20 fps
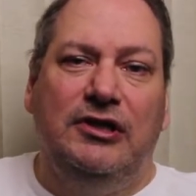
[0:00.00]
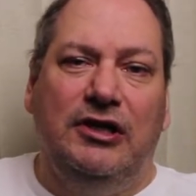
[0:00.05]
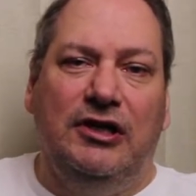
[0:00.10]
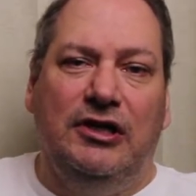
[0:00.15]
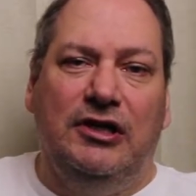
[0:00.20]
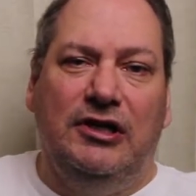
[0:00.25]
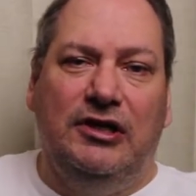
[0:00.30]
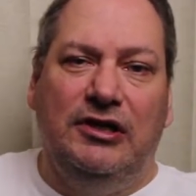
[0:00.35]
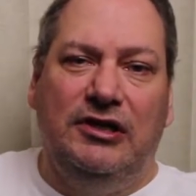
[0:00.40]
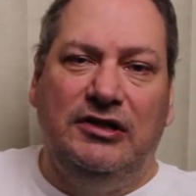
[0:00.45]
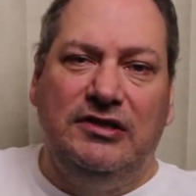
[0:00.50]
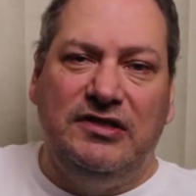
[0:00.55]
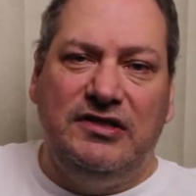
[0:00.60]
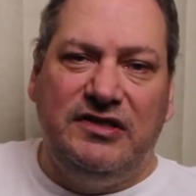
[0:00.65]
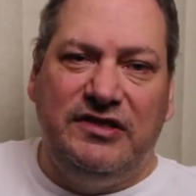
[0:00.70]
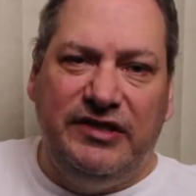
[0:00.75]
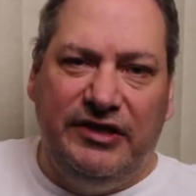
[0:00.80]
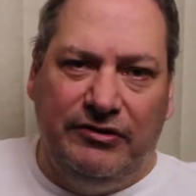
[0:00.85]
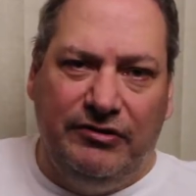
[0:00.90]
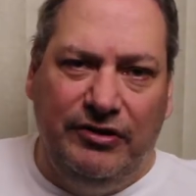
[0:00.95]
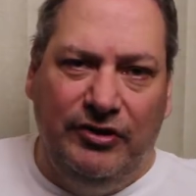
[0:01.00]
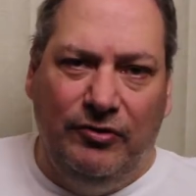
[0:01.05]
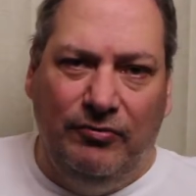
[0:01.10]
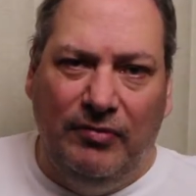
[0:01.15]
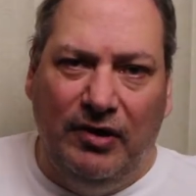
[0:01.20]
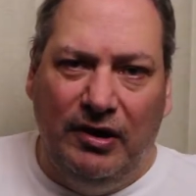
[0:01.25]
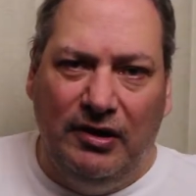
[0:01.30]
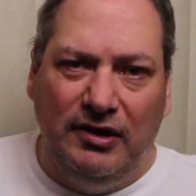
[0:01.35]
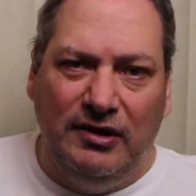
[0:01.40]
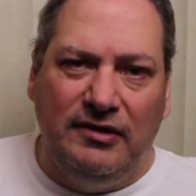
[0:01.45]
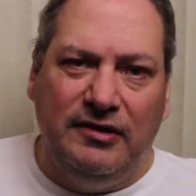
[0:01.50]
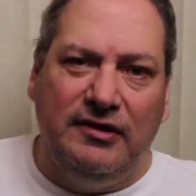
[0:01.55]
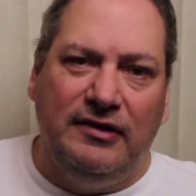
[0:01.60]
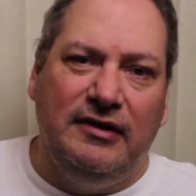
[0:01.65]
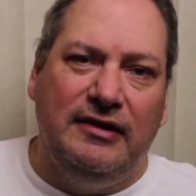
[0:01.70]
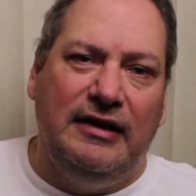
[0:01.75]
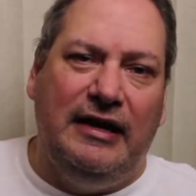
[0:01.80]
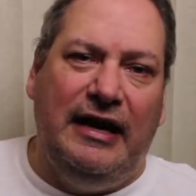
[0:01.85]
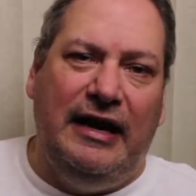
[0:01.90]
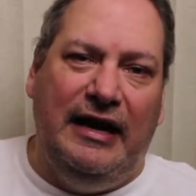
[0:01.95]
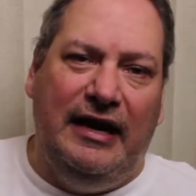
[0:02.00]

uh, serial monitor